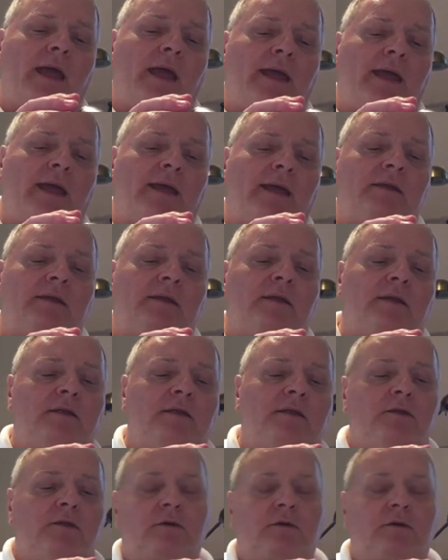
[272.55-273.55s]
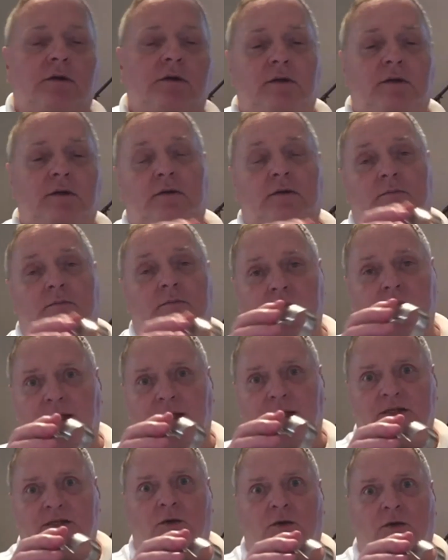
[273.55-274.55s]
and your
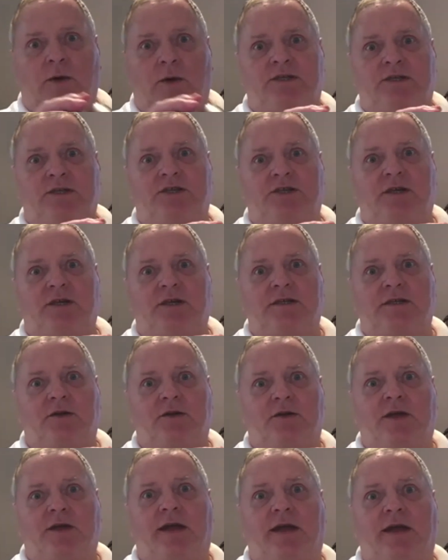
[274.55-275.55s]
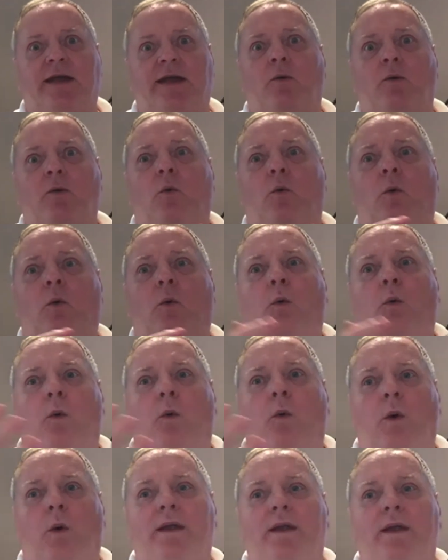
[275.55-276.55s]
next question is, okay,
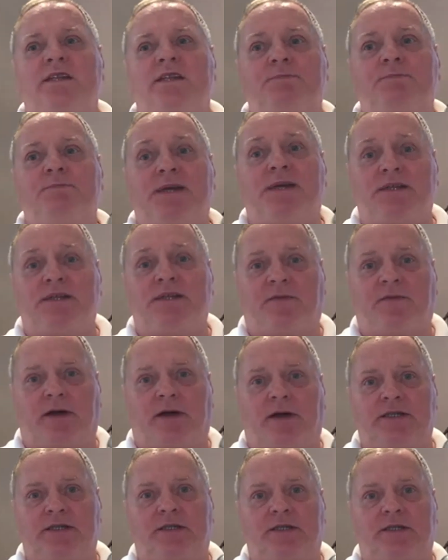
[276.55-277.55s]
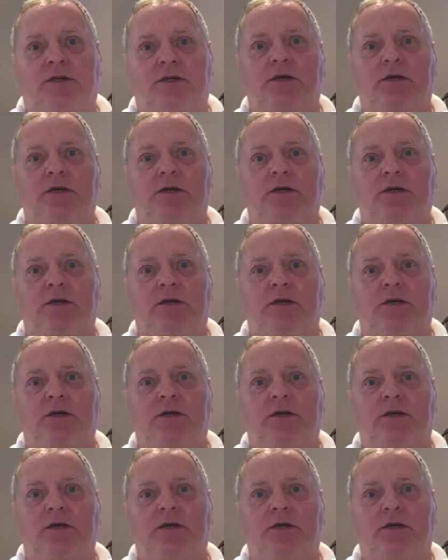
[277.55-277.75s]
what specifies the